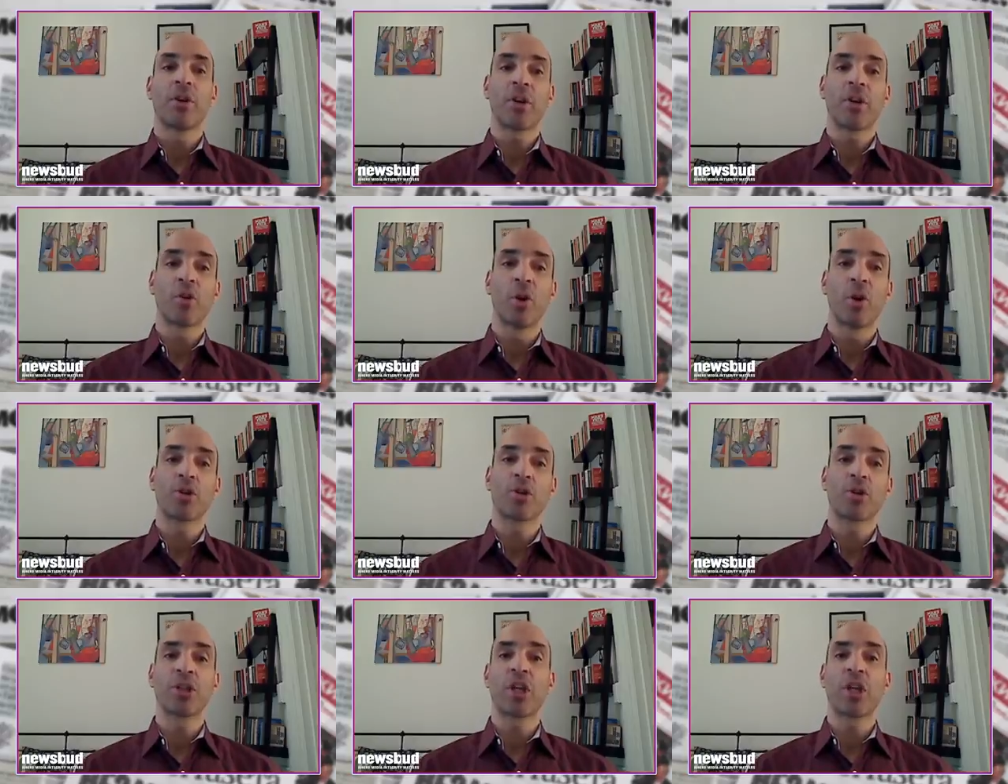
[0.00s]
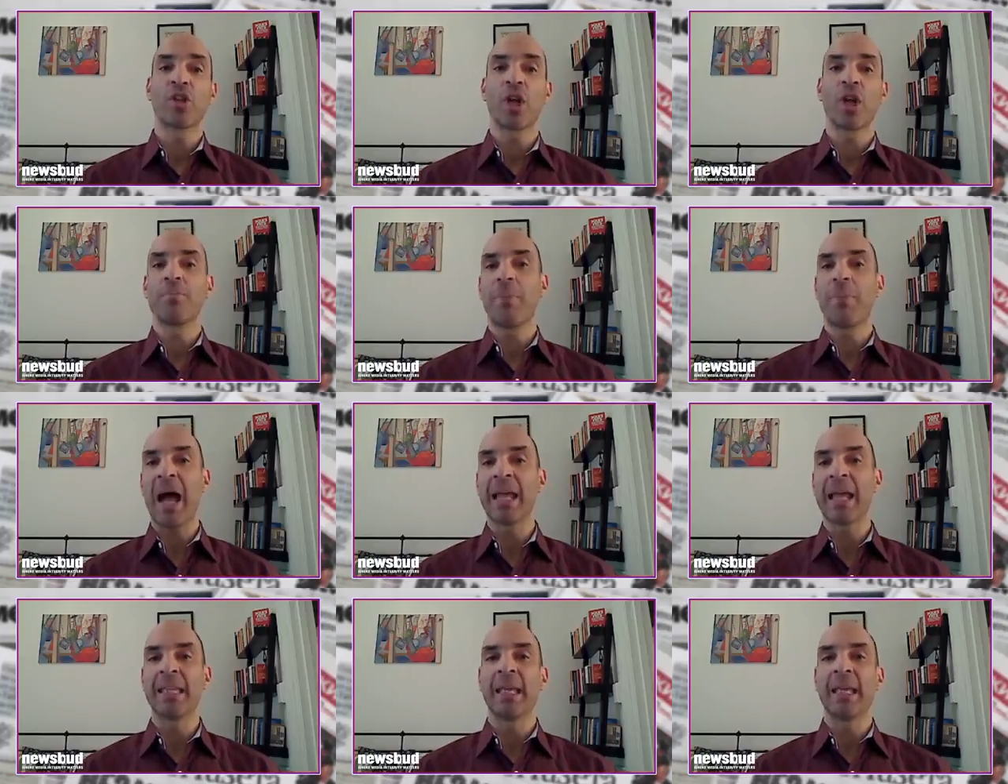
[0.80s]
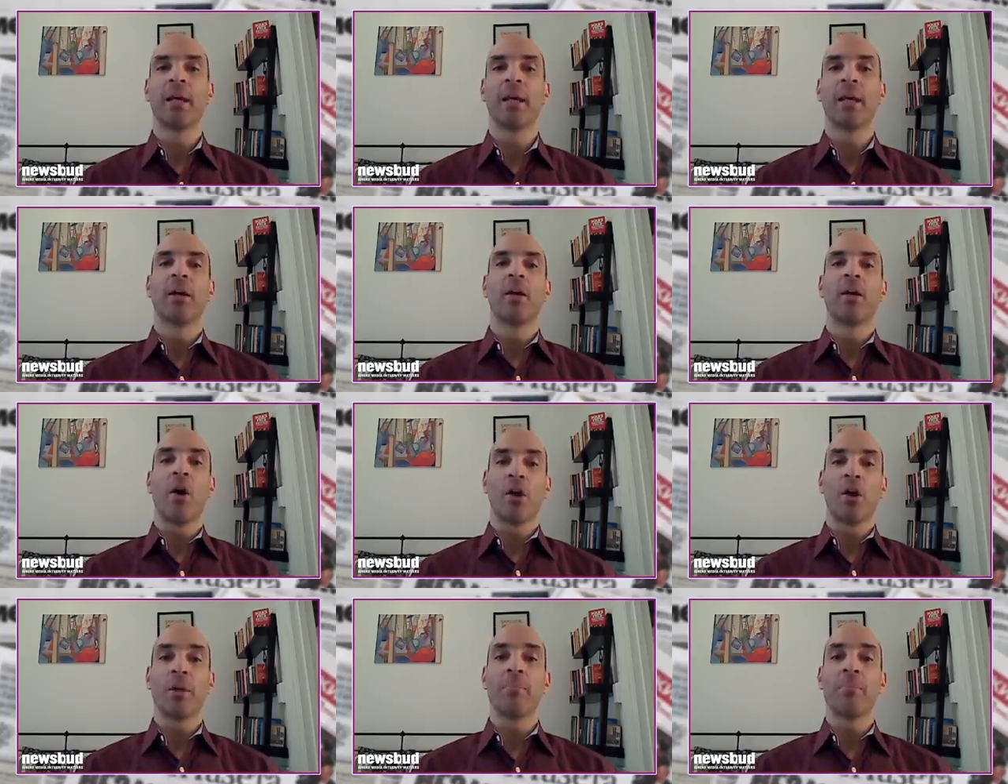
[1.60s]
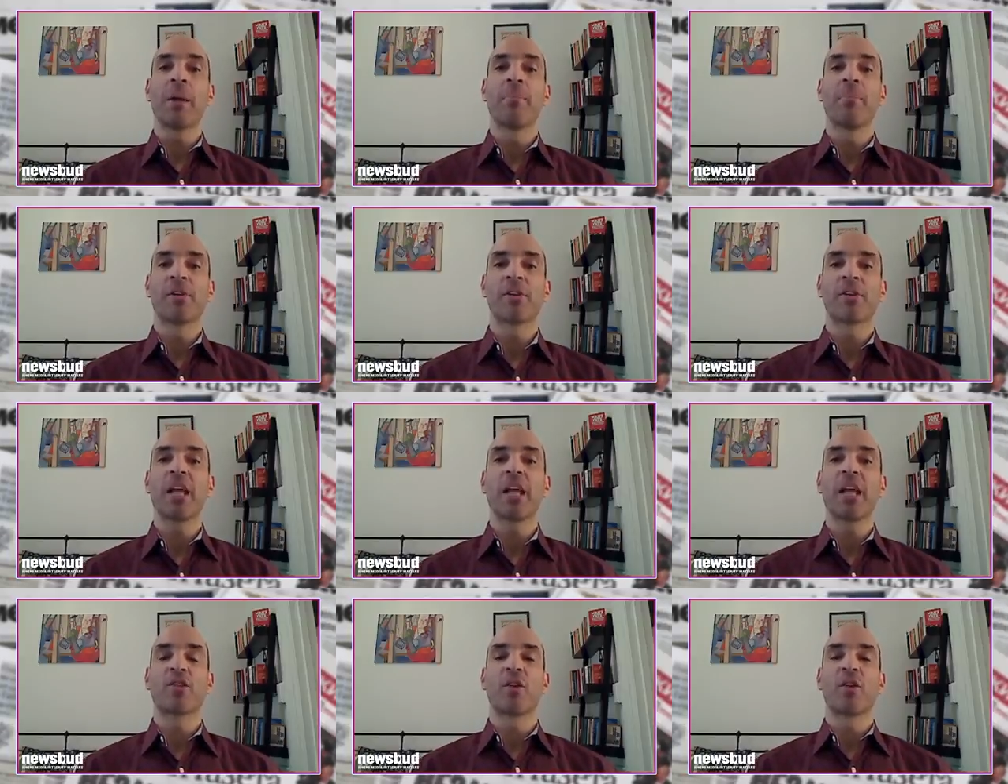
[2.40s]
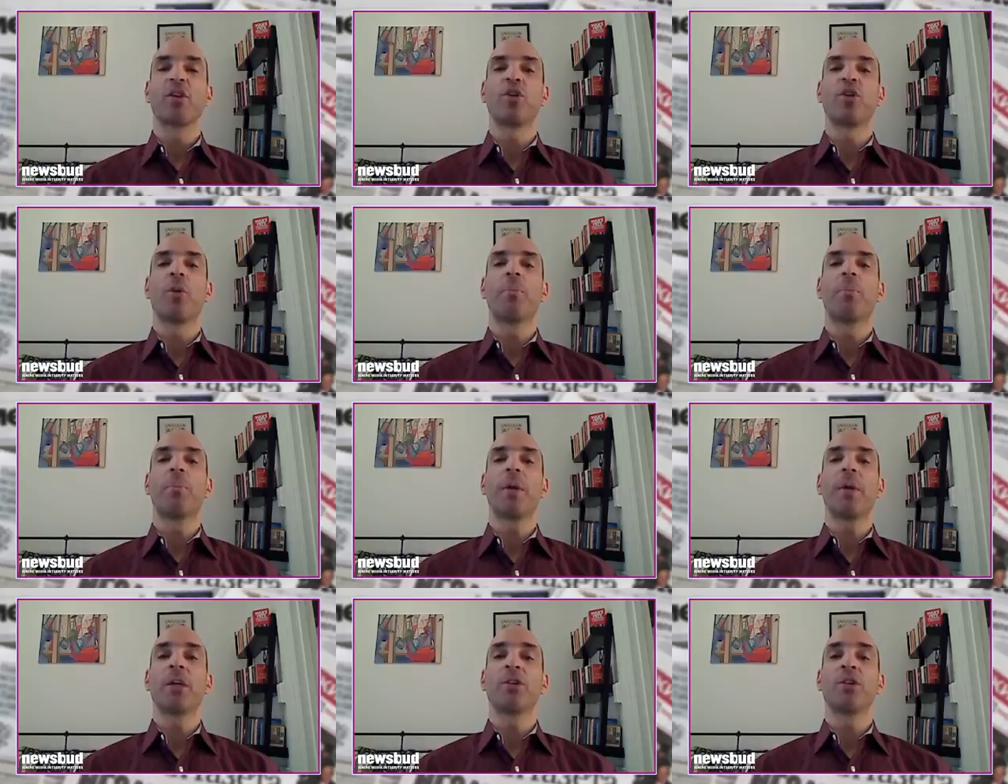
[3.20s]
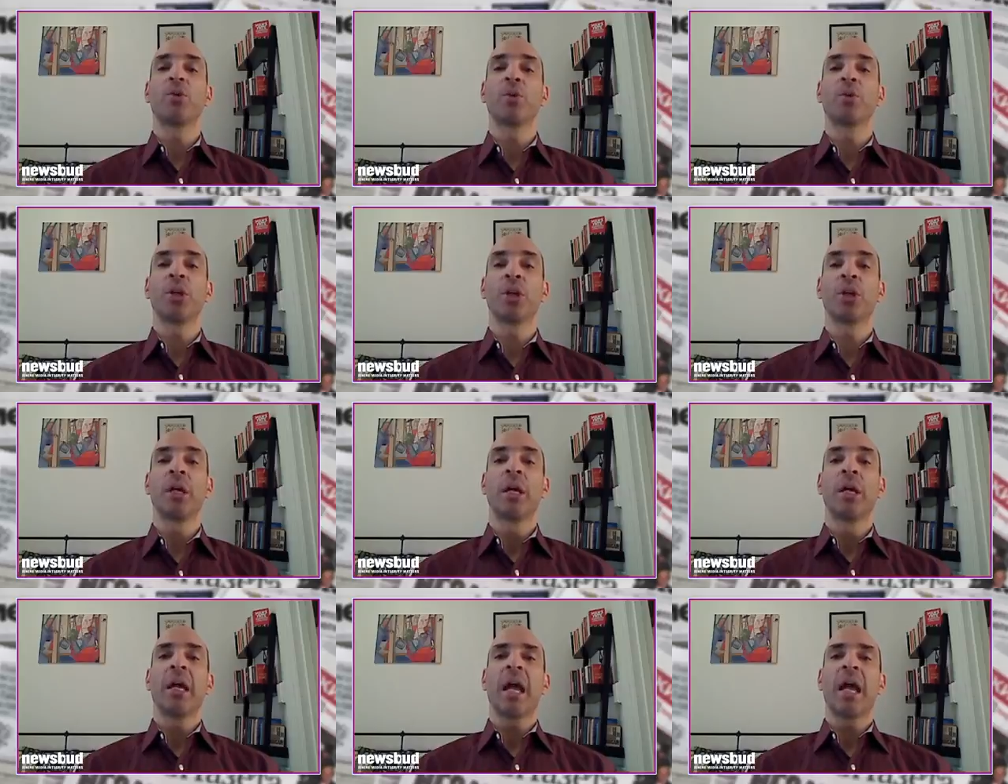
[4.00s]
The resolution is not binding on the member states of the European Union,